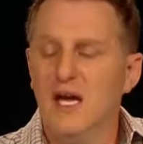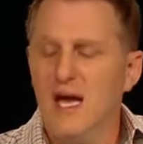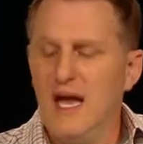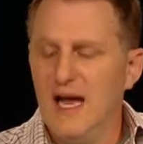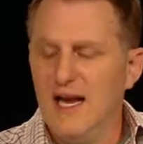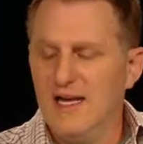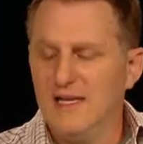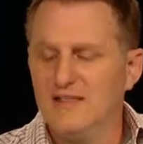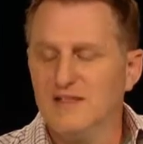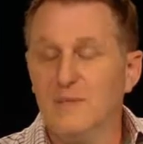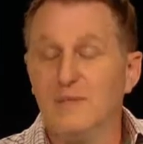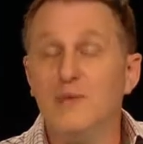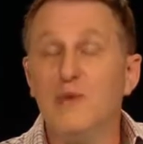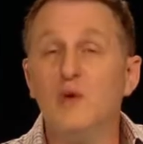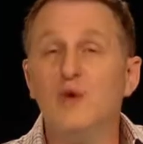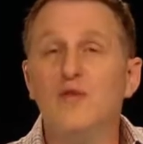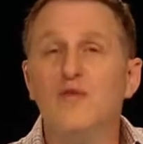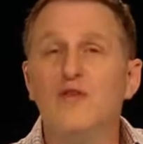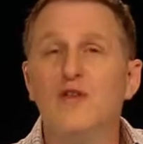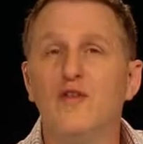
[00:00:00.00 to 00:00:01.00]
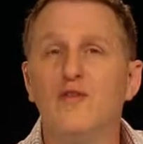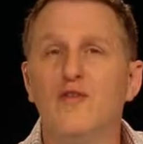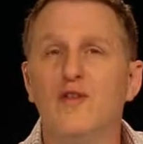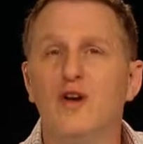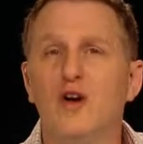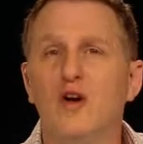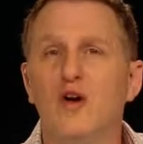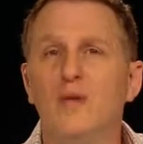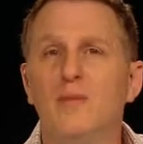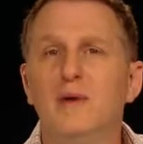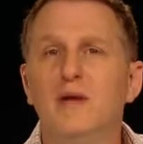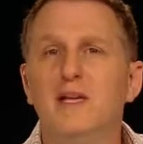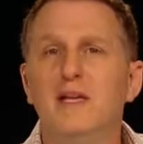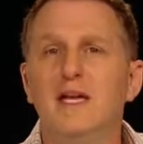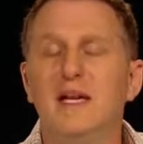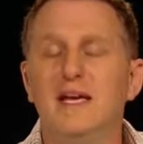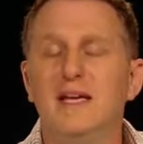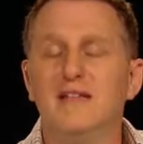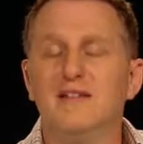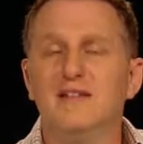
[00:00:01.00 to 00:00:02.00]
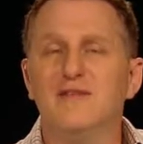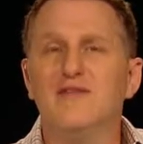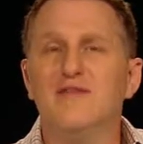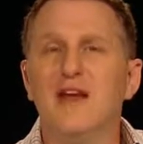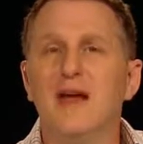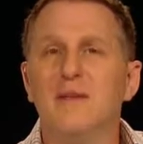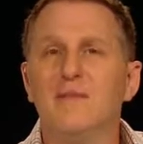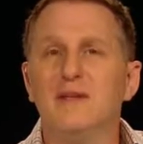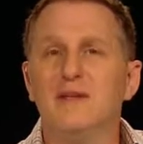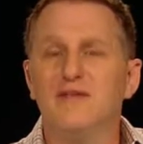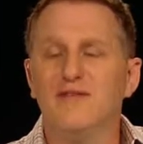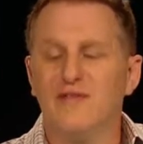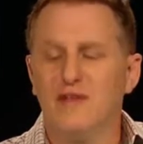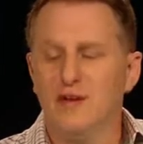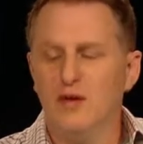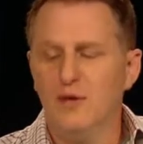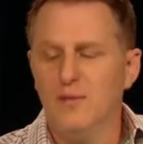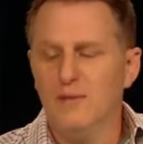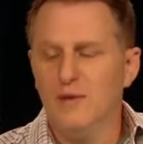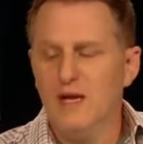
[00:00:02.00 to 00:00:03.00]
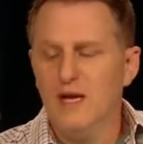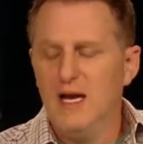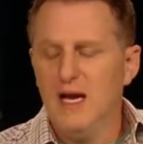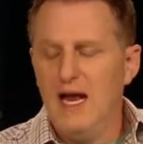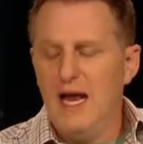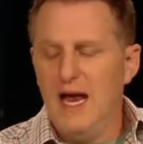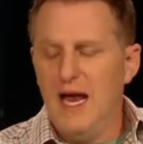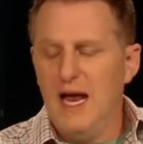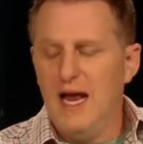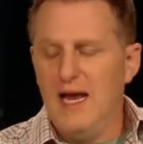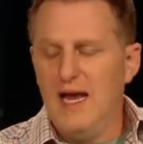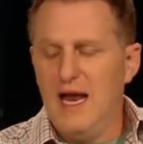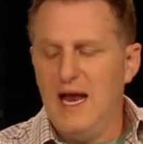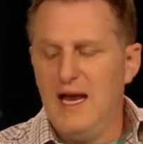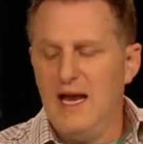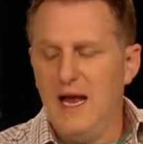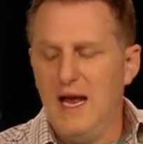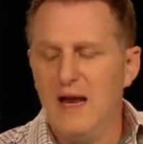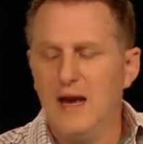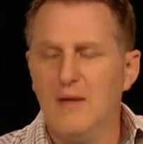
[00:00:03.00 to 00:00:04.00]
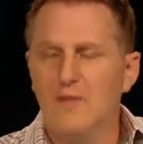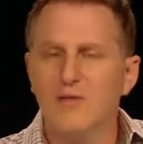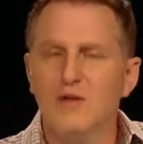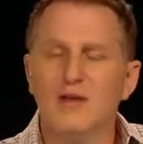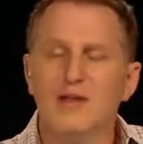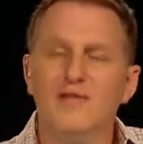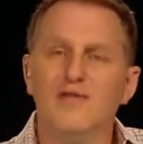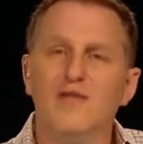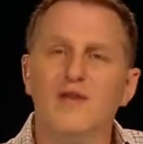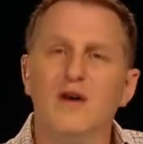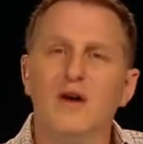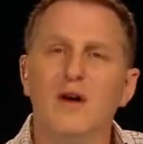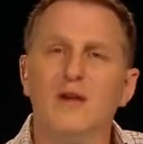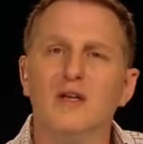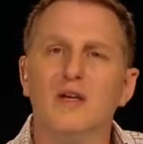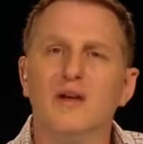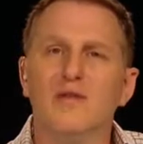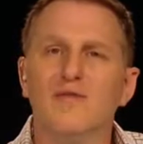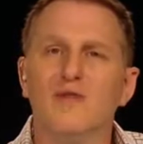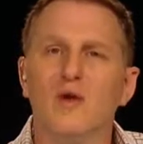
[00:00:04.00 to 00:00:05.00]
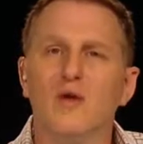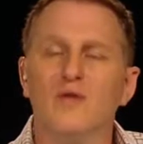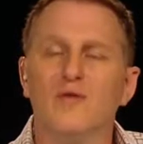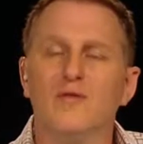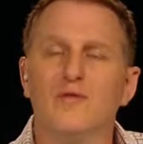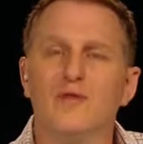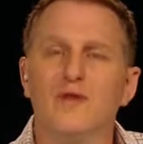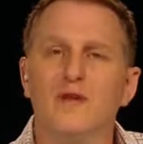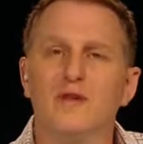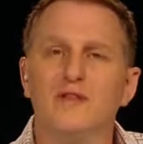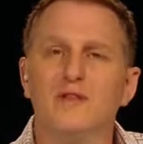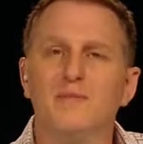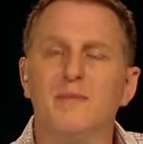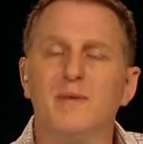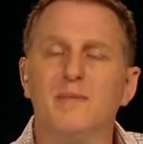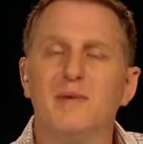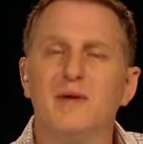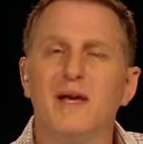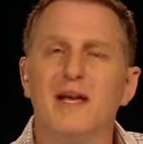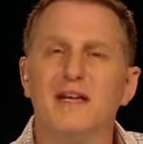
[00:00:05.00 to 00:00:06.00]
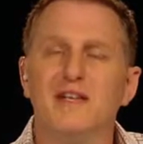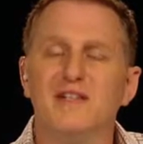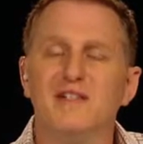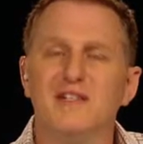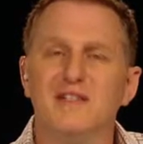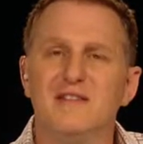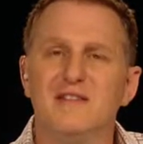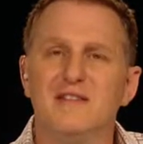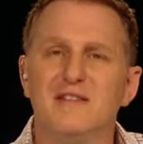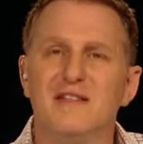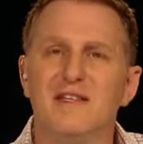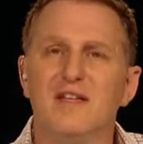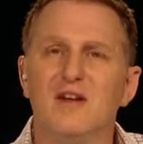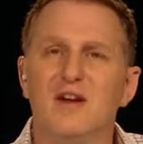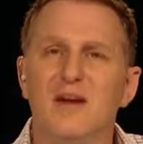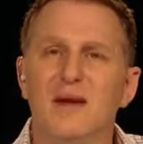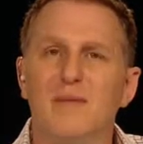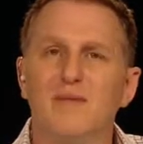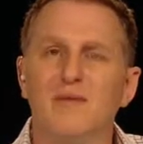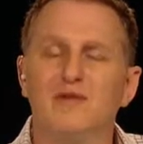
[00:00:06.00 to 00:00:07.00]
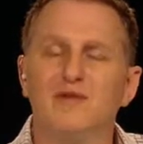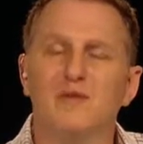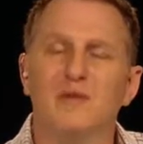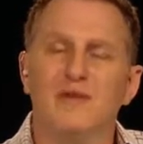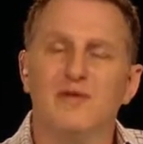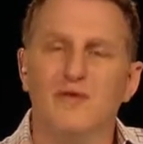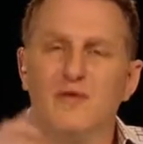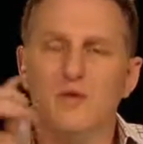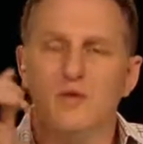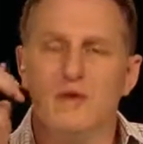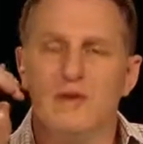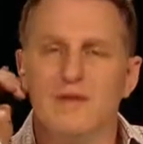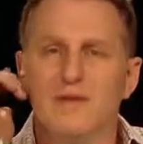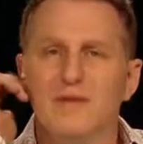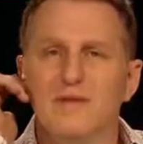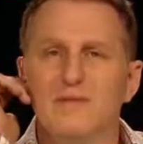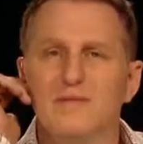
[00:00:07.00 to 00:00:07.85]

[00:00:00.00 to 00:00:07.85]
and it's a beautiful film it's a family film and, and, and I'm really fo- uh, looking forward for, to people getting a chance to see it on April 24th.